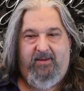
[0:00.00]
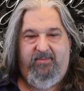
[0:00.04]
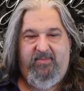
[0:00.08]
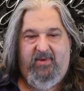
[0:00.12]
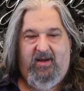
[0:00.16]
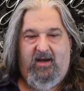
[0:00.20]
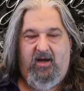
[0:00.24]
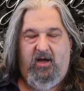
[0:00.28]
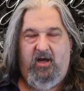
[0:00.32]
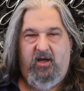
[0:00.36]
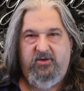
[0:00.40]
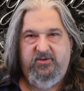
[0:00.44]

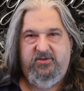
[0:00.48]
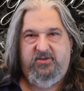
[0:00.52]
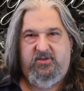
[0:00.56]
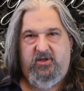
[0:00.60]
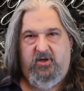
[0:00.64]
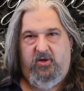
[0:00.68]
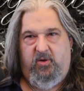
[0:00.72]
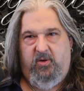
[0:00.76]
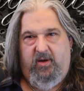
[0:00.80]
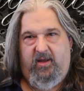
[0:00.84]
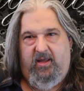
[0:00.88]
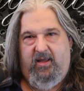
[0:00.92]

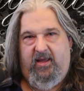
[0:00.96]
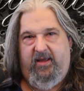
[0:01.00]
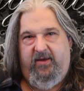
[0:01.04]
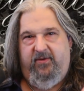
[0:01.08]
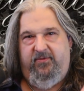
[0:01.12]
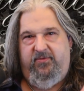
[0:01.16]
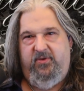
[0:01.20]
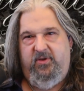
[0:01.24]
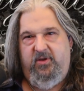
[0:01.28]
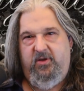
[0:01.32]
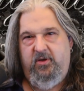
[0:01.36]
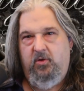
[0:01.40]
Also,
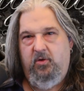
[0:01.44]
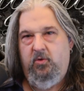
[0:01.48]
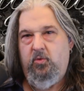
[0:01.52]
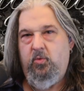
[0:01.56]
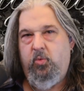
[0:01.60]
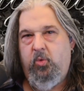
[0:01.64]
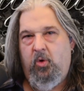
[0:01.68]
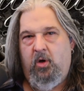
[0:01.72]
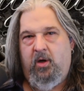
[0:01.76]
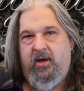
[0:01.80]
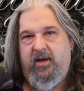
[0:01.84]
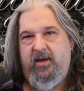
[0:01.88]
if you
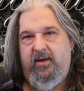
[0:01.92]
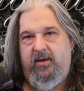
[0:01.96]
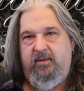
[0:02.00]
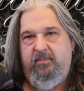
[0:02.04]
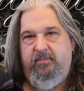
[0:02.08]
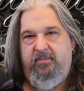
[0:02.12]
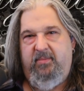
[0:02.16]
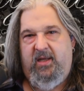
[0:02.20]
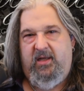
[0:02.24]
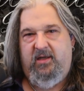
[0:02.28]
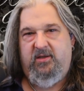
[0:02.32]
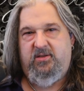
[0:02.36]
want
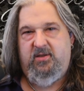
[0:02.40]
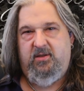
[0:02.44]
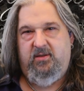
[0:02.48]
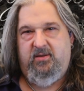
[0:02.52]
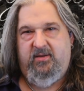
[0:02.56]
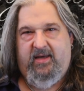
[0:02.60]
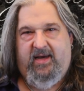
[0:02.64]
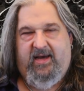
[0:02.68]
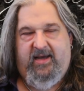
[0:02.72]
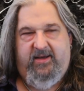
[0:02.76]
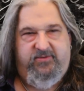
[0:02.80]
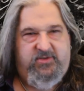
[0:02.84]
me to
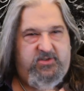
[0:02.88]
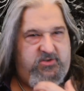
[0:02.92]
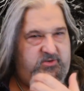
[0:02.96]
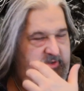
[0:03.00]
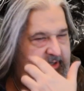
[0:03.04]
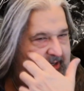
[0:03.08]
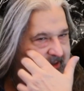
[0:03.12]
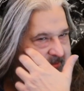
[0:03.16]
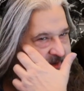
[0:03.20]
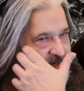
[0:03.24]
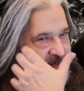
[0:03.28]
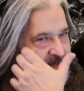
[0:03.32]
live
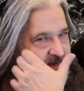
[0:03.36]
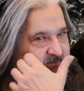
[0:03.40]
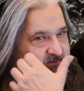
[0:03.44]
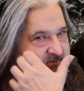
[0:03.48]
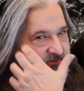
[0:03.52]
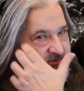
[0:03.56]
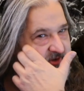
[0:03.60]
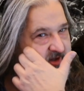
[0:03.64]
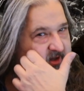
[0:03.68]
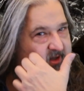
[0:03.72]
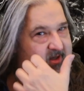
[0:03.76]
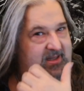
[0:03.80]
stream, I'm
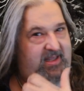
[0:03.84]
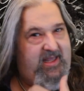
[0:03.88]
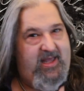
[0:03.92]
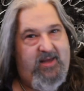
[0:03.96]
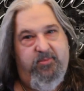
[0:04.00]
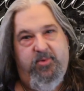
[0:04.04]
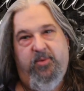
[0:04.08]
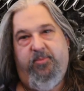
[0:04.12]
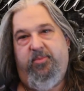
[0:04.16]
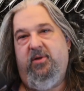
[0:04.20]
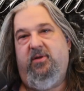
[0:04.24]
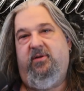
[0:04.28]
fully
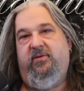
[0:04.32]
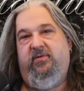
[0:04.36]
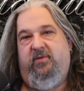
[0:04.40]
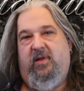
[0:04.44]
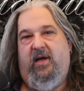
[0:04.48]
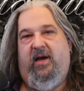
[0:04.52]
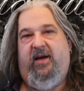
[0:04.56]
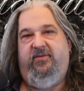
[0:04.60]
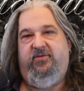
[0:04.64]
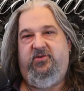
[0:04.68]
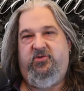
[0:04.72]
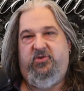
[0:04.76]
capable of
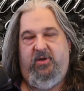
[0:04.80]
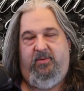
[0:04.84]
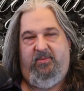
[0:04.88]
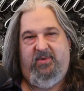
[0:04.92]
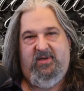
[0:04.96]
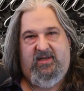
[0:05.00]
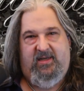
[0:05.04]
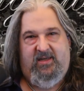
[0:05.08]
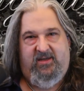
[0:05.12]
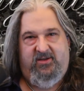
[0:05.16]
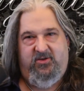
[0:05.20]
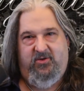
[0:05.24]
live streaming
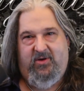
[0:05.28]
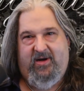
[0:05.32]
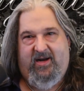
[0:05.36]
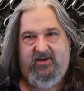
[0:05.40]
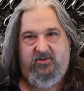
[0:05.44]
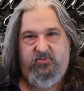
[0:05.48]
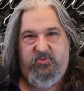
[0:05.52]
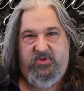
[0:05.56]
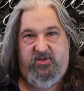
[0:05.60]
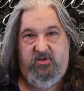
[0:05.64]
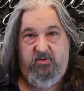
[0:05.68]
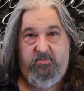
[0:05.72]
to interact
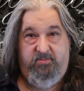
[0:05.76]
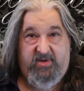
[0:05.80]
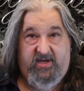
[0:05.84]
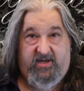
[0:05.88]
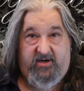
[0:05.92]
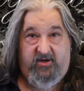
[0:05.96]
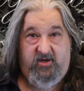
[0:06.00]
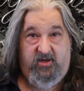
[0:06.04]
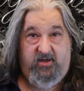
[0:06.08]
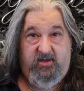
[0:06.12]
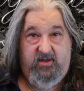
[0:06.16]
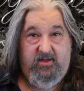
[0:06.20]
with you
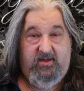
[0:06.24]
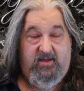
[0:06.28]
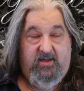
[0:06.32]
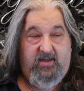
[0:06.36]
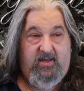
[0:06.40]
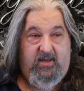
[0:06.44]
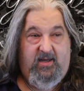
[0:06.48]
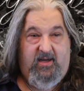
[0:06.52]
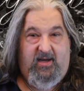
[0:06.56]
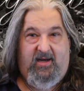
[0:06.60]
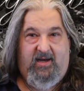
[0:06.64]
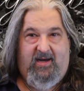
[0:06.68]
better.
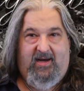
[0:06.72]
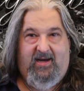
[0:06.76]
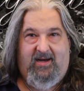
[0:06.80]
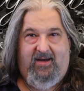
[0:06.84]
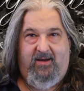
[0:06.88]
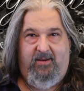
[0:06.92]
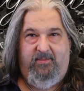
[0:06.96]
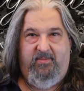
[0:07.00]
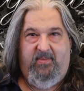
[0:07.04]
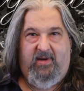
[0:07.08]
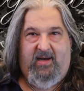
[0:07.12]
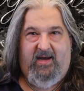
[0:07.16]

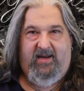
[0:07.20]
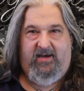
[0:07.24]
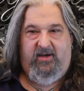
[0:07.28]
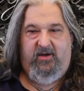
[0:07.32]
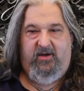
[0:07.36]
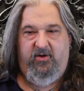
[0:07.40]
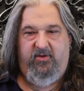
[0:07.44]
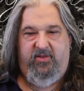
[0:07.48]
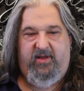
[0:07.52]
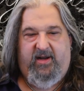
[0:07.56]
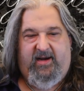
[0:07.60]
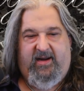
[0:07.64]
I
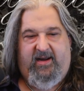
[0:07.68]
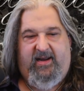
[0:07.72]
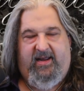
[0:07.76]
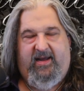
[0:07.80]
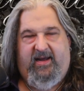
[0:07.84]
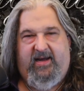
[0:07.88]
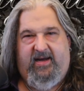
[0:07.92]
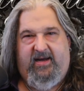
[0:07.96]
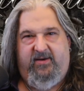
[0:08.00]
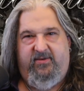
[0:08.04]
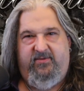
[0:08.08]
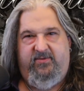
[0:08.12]
know I
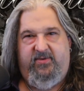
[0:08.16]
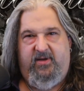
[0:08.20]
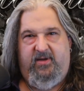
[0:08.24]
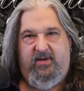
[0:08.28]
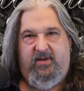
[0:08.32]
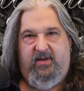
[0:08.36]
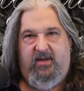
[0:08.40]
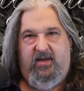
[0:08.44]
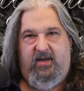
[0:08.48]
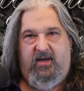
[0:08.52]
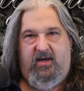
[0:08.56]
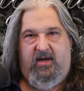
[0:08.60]
have
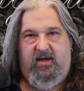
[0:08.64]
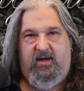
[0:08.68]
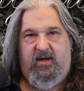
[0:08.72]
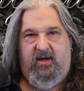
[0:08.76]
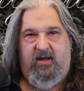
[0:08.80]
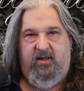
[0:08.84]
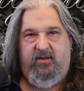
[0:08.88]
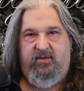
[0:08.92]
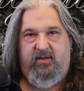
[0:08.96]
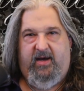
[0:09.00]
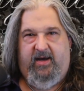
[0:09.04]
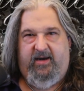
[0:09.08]

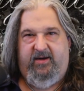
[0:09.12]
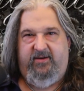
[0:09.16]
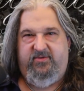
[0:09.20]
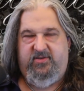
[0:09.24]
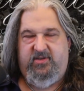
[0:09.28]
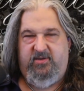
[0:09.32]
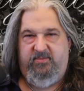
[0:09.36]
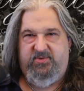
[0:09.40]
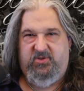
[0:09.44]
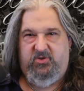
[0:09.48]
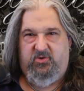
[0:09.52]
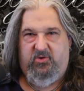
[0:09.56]
a lot of
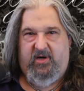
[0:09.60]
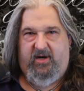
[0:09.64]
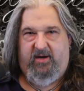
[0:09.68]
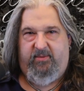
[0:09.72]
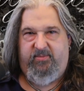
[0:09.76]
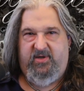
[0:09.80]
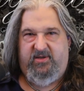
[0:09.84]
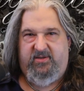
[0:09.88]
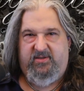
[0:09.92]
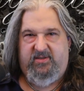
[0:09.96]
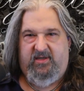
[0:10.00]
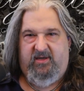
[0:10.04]

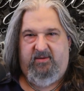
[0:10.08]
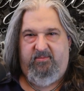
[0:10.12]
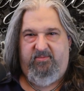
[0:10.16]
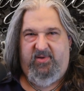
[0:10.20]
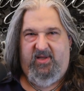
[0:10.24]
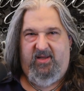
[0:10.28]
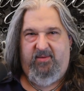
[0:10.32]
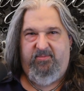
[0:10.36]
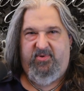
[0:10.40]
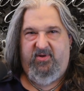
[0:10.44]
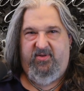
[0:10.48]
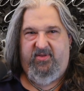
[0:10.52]
subscribers and
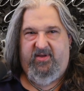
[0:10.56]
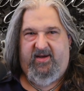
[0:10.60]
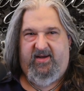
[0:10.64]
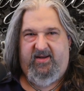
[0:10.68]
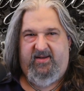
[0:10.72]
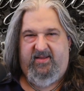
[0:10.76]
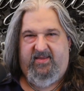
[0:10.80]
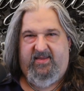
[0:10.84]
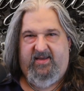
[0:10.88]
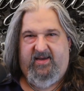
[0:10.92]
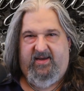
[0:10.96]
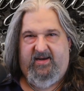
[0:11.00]
people that
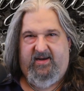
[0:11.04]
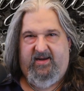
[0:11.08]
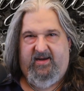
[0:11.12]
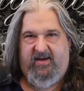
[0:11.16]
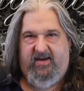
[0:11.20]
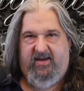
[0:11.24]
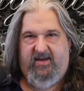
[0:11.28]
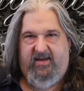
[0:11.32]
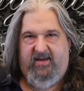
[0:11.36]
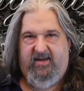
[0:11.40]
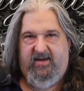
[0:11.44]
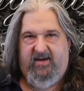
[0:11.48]

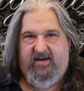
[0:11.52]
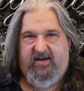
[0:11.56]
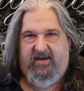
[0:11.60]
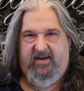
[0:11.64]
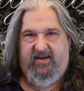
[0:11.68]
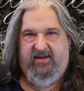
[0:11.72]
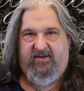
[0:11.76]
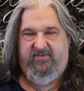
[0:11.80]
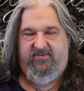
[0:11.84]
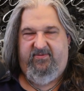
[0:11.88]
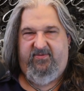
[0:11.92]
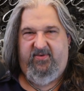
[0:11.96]

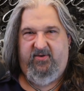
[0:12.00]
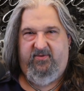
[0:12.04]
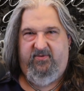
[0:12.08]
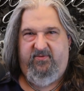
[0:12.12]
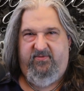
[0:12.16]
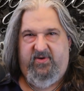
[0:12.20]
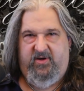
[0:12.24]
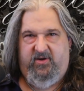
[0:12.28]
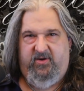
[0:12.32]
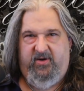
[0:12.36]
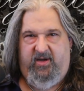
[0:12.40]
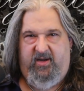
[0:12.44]
I feel
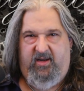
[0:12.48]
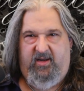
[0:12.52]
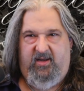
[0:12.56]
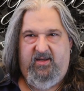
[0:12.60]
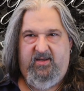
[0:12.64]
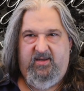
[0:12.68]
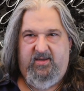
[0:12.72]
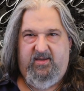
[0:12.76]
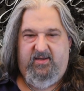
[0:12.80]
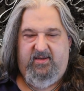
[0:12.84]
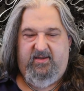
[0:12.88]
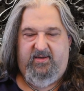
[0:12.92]
very
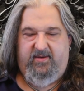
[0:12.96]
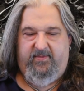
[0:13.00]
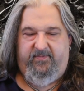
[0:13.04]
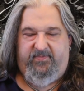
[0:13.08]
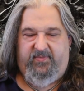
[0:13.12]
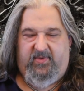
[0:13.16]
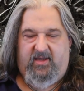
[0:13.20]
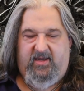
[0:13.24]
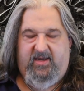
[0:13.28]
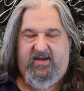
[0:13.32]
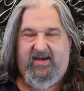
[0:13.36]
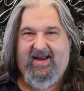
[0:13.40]

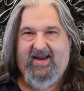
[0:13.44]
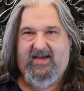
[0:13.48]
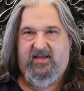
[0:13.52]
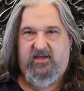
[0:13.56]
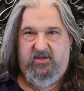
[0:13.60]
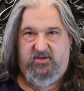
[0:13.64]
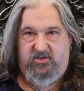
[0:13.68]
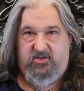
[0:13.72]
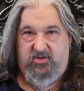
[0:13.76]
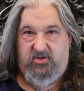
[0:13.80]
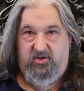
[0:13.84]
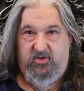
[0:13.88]

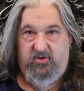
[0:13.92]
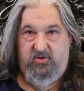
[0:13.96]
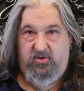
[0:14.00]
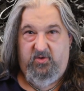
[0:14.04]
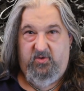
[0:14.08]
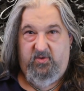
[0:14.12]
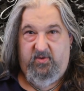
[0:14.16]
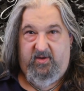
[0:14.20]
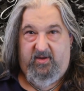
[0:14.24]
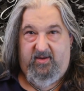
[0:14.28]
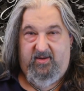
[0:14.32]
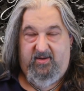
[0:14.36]
connected
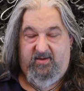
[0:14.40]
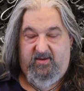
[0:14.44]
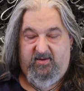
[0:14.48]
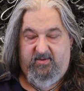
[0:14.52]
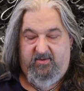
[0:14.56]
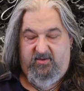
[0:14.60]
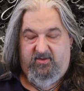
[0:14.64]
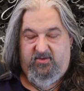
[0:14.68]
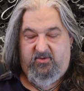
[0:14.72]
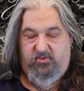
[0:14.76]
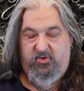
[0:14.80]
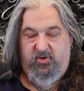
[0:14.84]
to
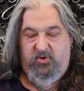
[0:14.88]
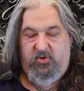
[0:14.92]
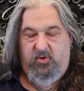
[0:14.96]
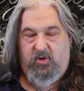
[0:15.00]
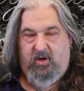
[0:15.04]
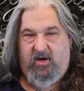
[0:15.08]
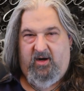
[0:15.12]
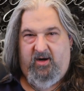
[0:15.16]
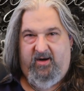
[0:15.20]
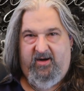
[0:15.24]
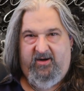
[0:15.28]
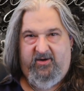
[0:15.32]
through
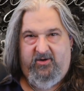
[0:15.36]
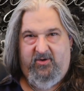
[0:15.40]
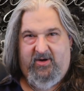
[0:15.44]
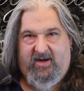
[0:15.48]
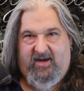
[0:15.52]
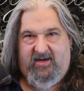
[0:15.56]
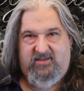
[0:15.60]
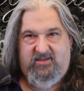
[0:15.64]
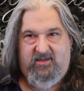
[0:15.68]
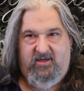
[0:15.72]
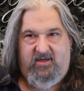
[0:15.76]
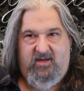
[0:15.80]
our
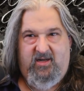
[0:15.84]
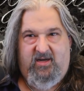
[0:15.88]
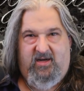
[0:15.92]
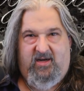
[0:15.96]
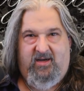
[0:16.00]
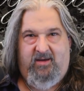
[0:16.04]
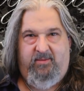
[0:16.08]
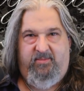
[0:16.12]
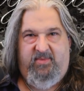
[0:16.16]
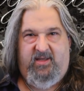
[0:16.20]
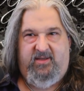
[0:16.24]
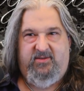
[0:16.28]
interaction and
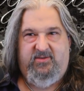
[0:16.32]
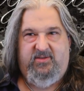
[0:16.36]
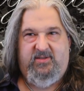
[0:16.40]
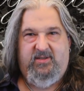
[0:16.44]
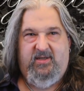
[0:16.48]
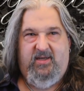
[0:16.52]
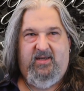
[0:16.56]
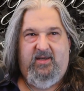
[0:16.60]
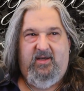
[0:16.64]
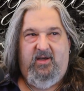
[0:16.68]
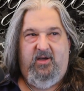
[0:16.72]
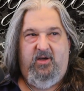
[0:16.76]
comments,
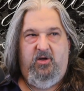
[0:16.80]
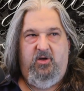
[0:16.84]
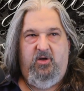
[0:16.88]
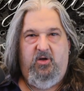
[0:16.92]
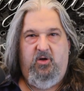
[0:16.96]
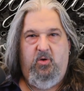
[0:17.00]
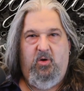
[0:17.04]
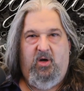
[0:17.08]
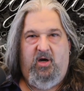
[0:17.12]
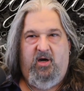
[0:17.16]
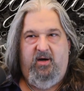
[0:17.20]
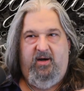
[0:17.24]

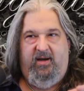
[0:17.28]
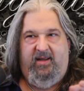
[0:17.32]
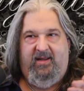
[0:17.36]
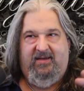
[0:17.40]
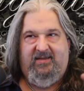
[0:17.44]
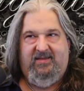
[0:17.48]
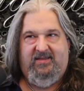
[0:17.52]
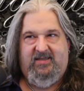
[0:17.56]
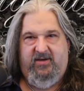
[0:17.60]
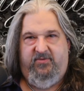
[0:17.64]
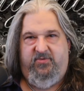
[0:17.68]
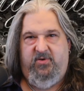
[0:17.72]
who are in
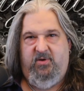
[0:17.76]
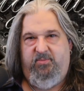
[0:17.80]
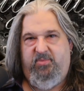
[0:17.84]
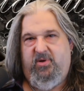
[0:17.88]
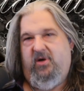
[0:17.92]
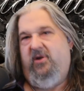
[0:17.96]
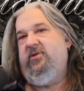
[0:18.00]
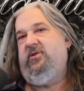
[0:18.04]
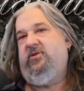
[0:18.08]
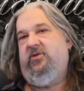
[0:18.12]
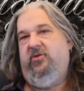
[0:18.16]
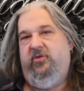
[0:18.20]
different
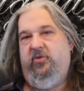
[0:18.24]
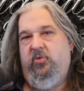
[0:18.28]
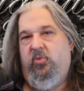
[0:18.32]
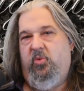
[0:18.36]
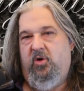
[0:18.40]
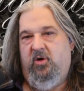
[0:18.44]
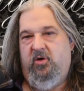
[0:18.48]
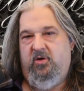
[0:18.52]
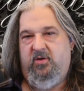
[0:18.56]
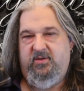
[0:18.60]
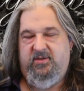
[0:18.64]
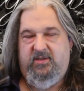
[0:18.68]
parts of the
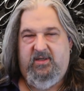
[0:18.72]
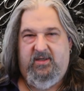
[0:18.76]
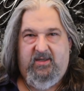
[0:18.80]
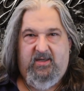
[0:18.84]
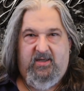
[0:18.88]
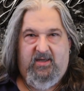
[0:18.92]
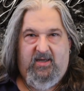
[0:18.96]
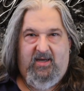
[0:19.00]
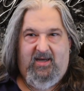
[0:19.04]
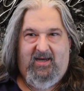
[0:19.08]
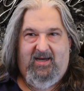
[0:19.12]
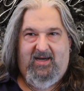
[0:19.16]
world.
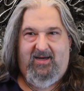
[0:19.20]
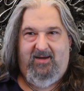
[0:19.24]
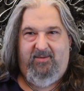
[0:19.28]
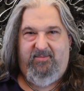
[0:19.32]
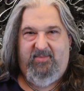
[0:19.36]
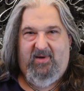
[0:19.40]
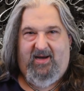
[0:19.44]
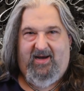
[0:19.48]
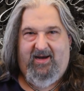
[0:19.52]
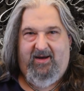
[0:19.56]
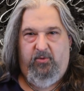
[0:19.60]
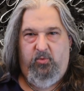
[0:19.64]

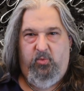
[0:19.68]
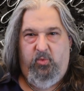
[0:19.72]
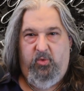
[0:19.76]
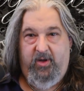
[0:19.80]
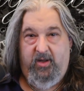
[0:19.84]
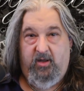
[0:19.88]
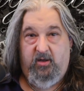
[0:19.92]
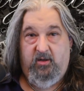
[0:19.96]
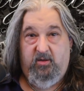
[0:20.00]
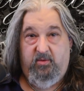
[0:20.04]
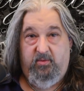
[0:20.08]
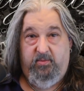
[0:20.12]
I
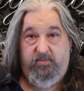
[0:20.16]
will